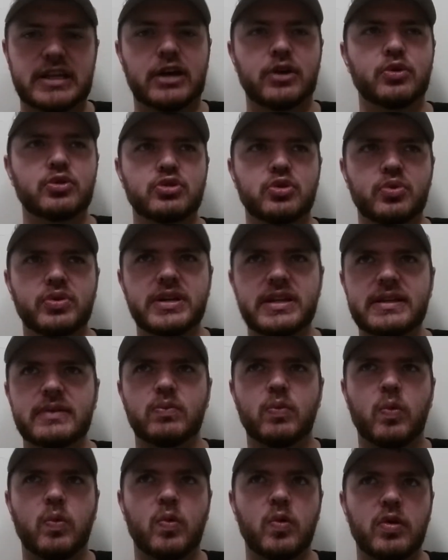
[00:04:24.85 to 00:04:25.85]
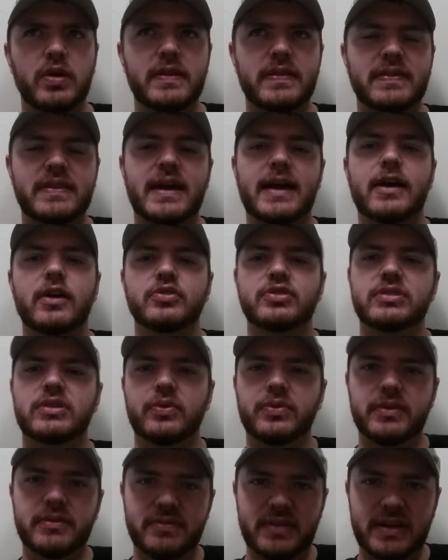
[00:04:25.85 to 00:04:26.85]
I owe 21000
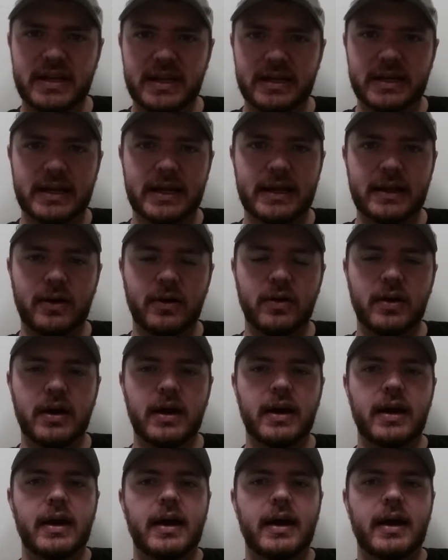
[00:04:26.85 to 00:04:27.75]
on the van now